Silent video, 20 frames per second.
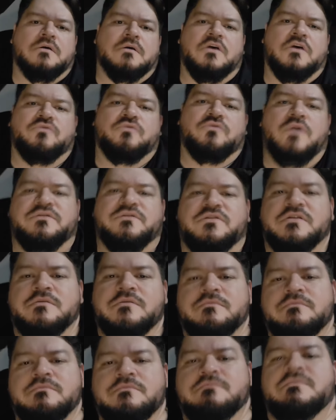was
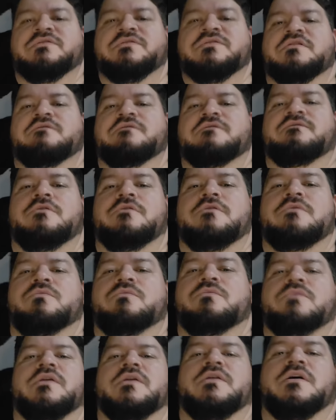watching Missing
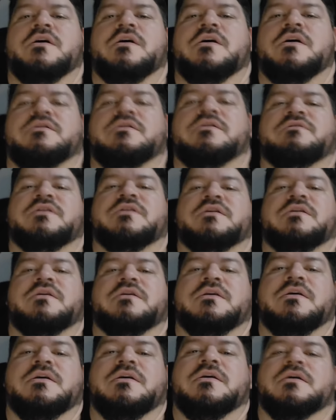411, The Hunted,
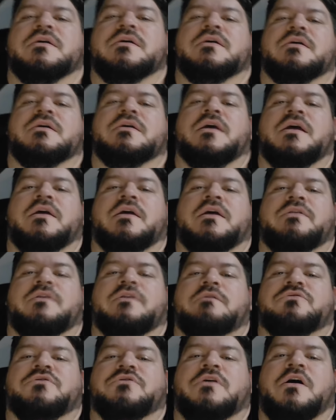and there
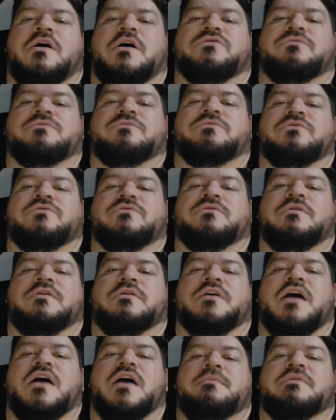was an awesome story in
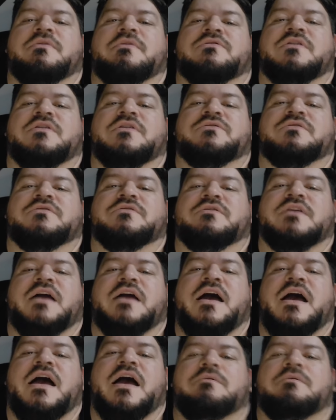the comments section of a
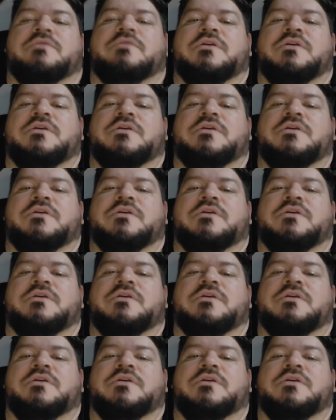guy with an